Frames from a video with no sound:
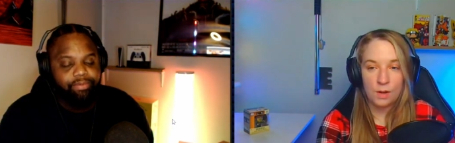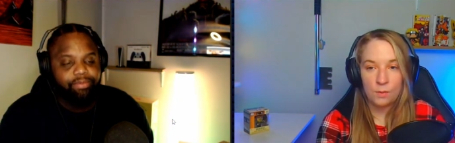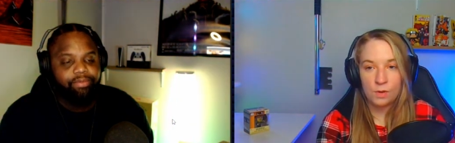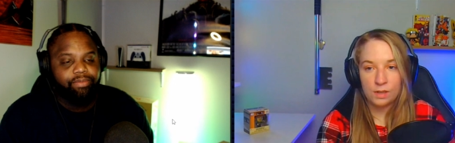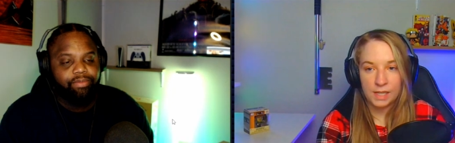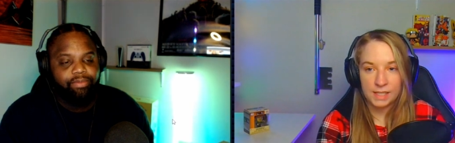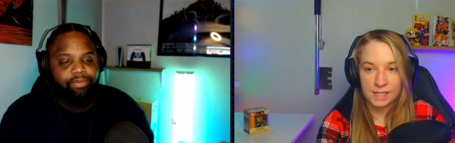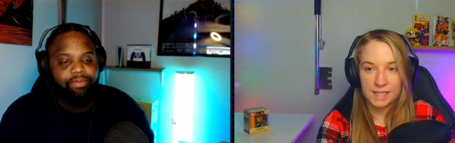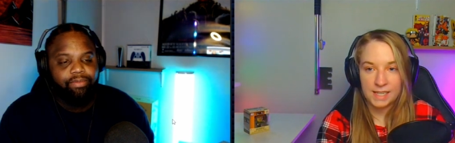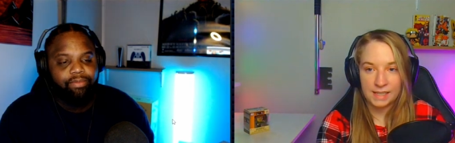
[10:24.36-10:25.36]
Speaker 1: I would have liked
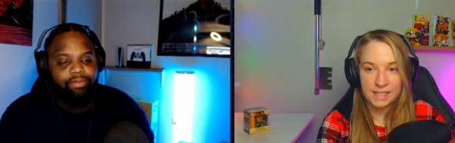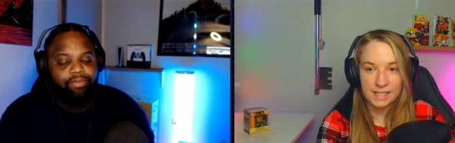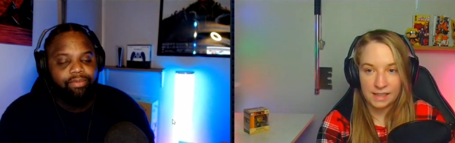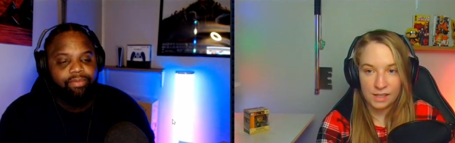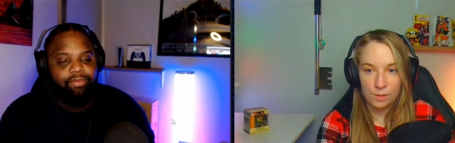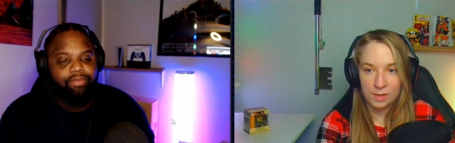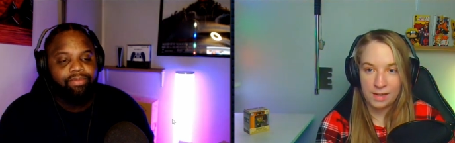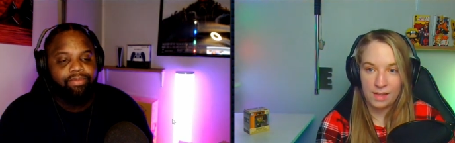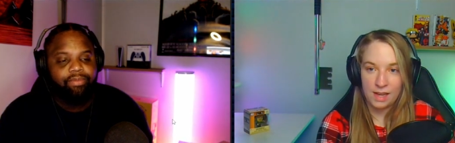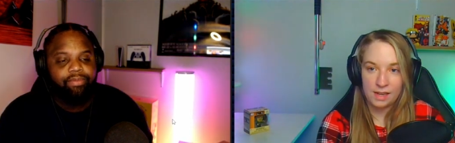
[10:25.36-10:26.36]
to see at least a little
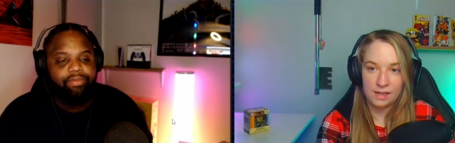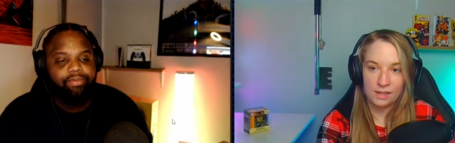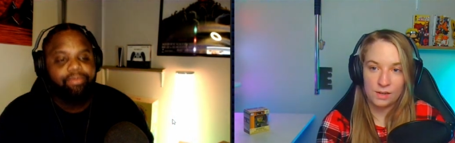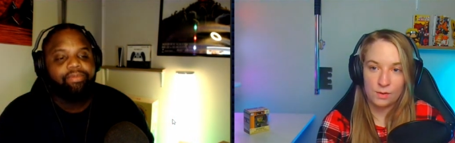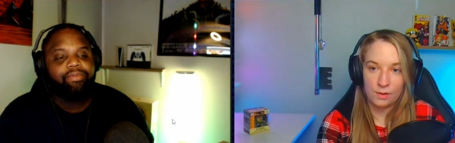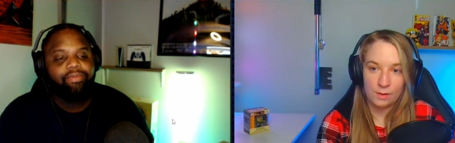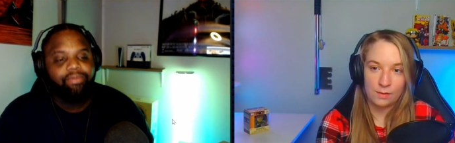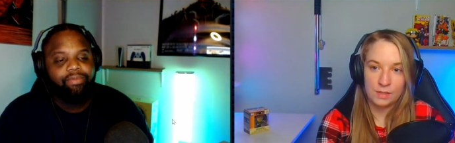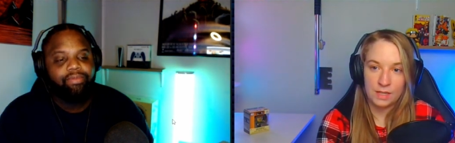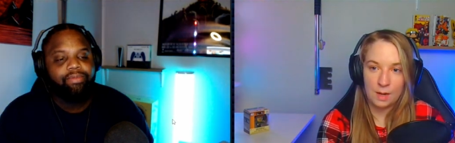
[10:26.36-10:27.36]
bit of that, you know,
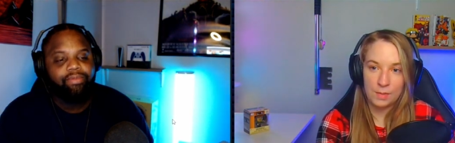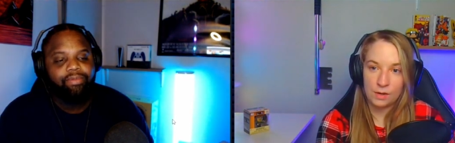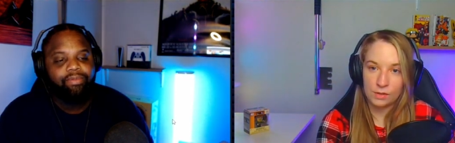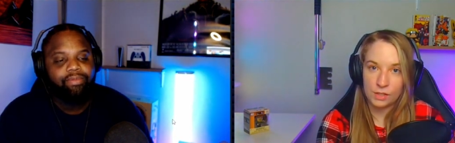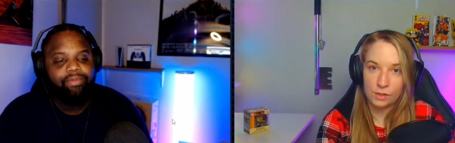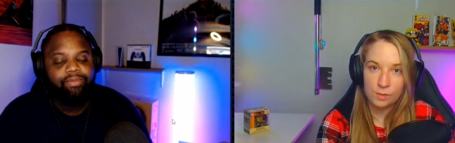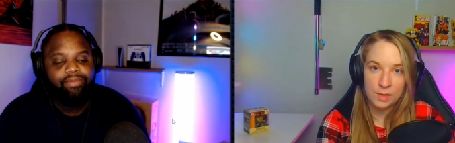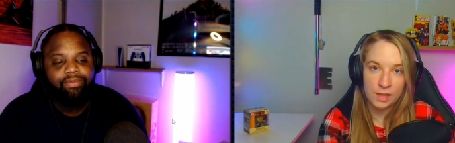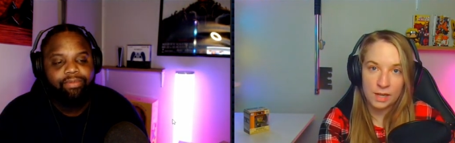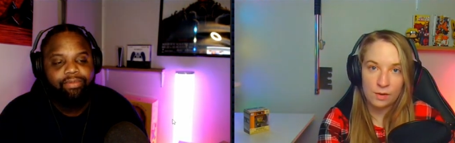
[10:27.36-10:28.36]
of a zombie or two,
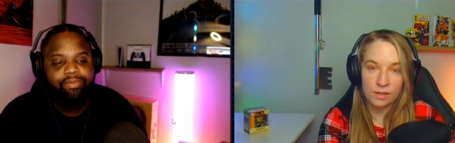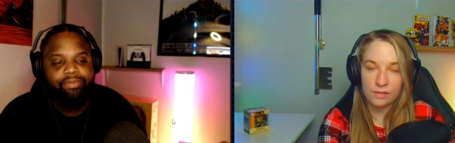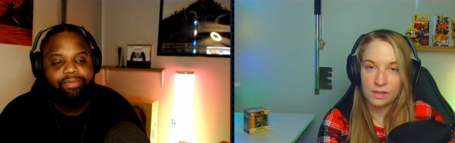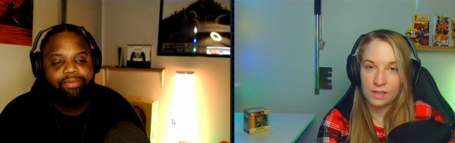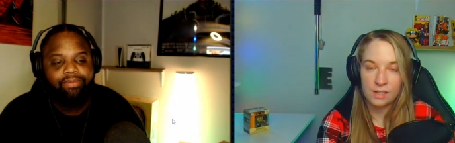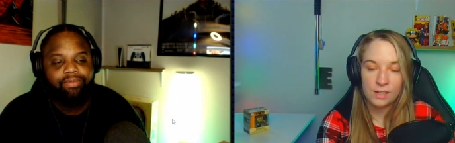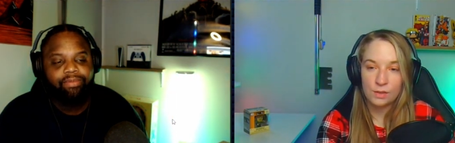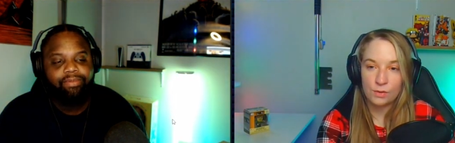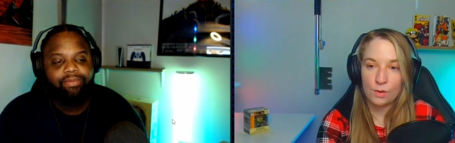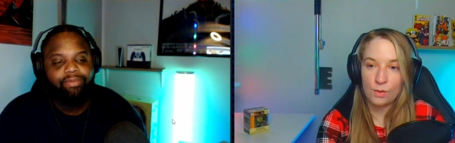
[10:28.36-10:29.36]
but they don't even
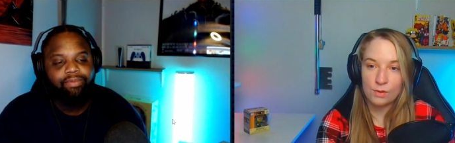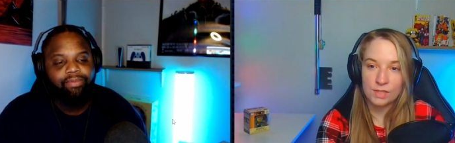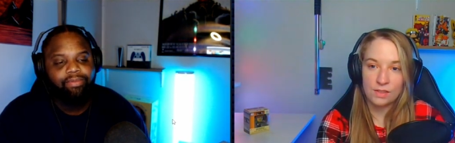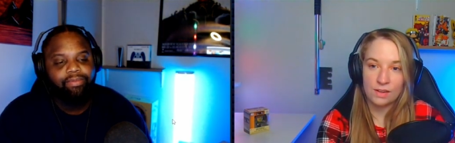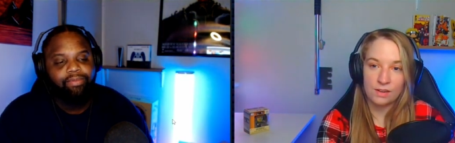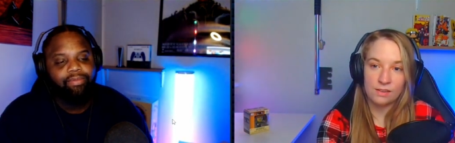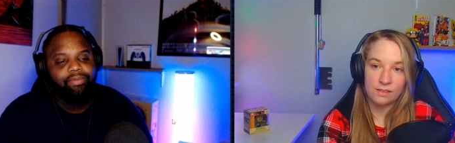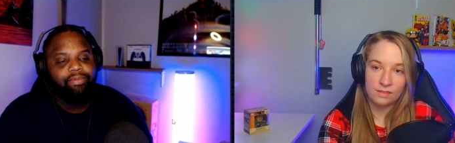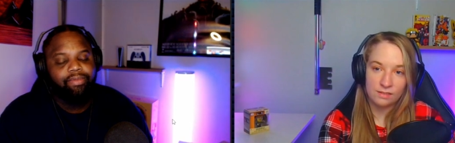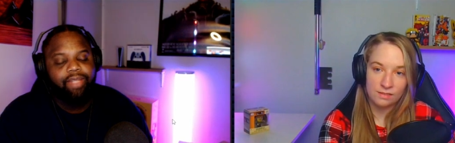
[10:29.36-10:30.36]
throw those in there.
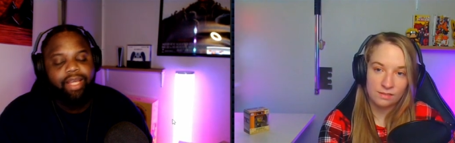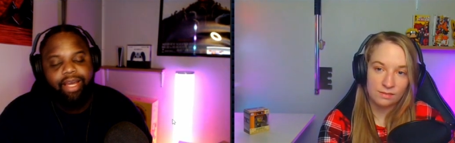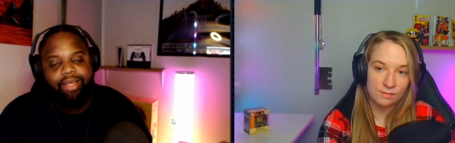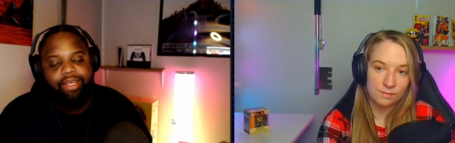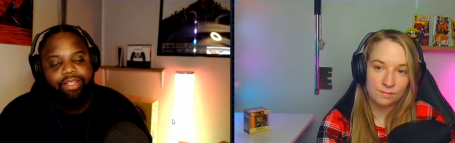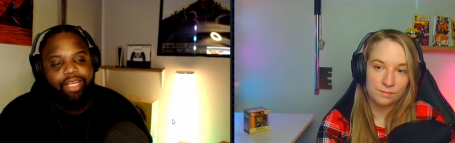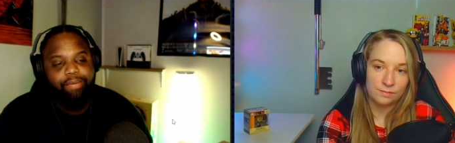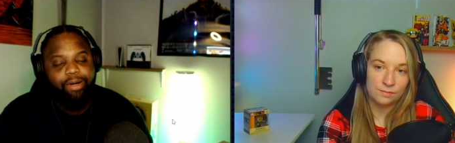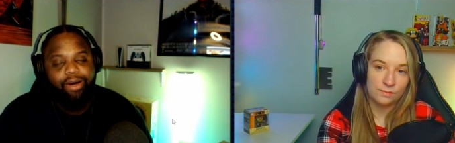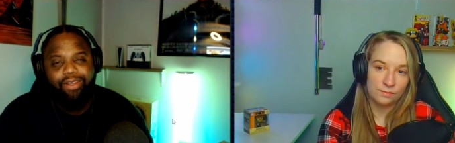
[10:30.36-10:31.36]
Speaker 2: Yeah, you think
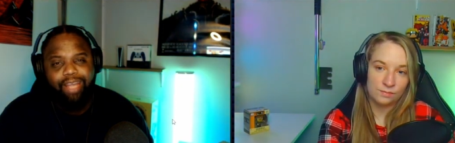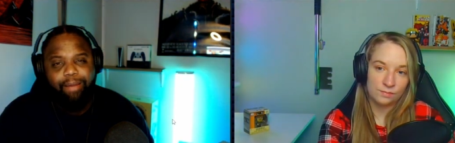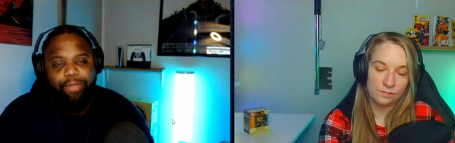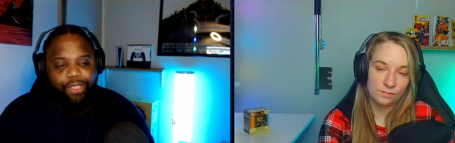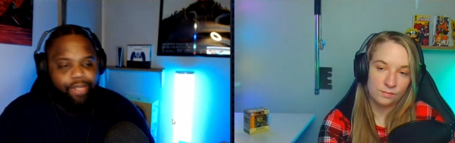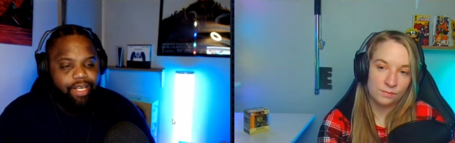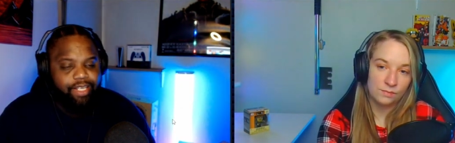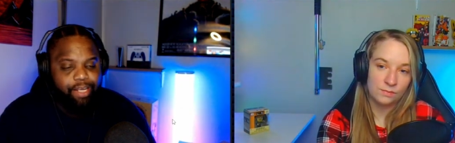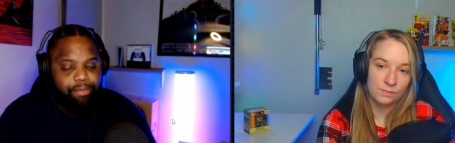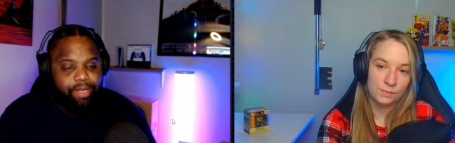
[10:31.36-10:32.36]
about all the opportunities
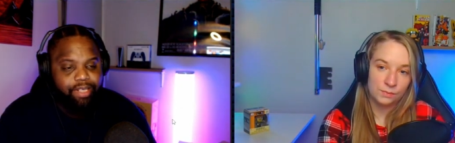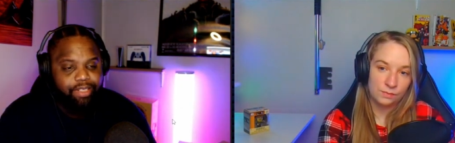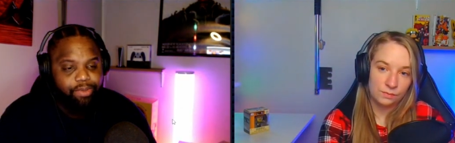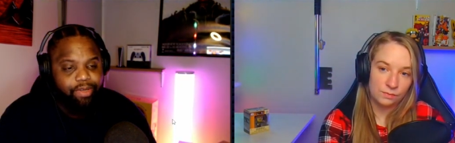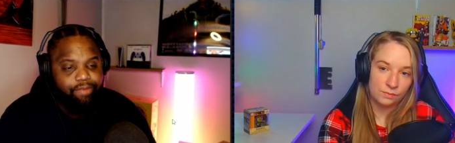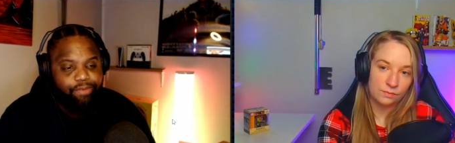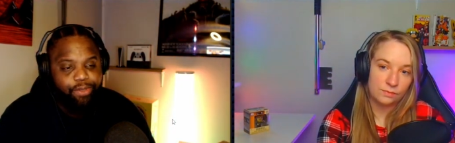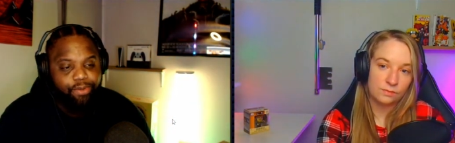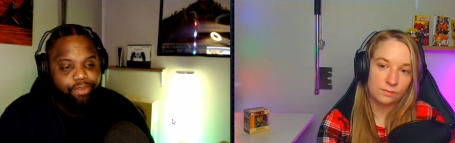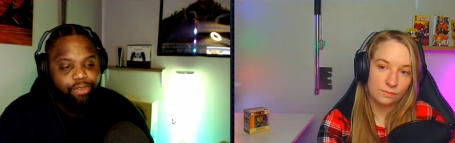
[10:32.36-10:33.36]
they missed to
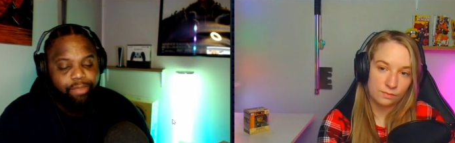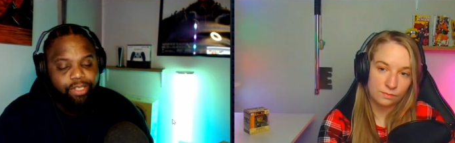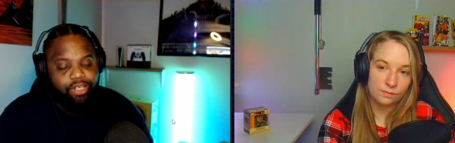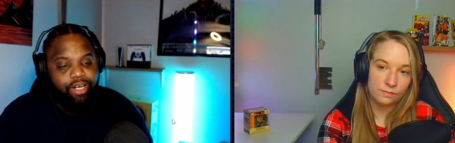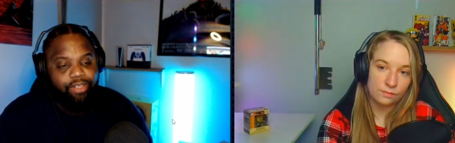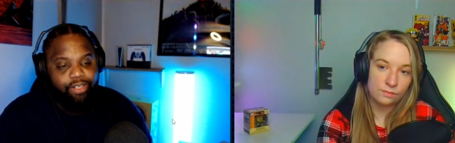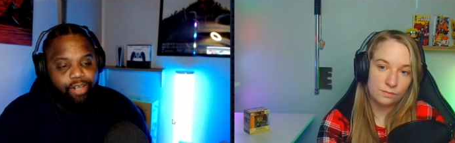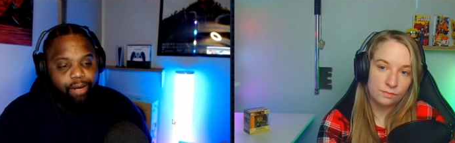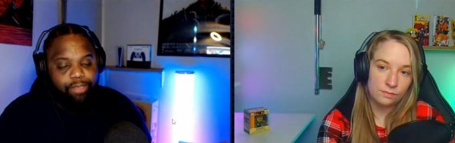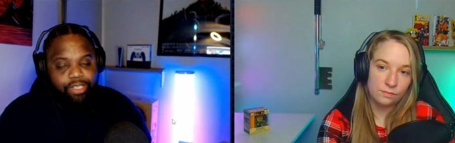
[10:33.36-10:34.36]
infuse so much other
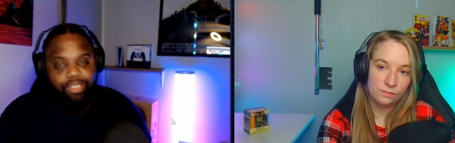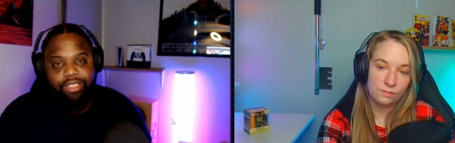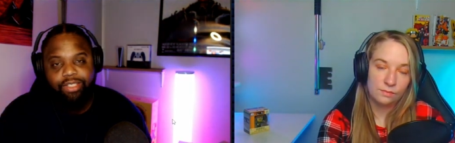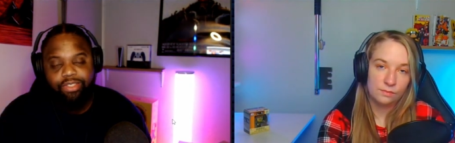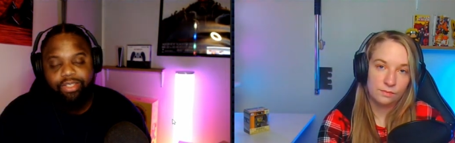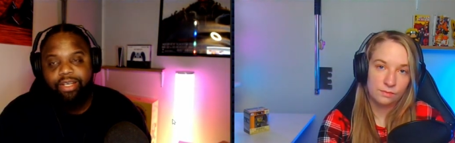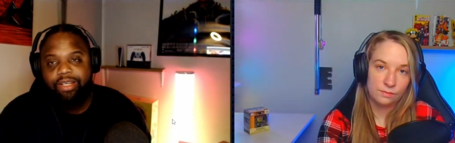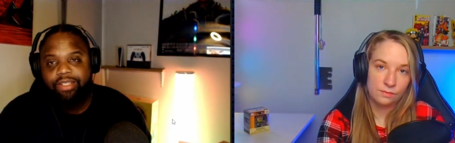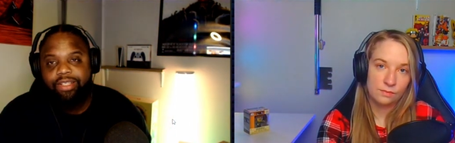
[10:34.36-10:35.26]
garbage into this this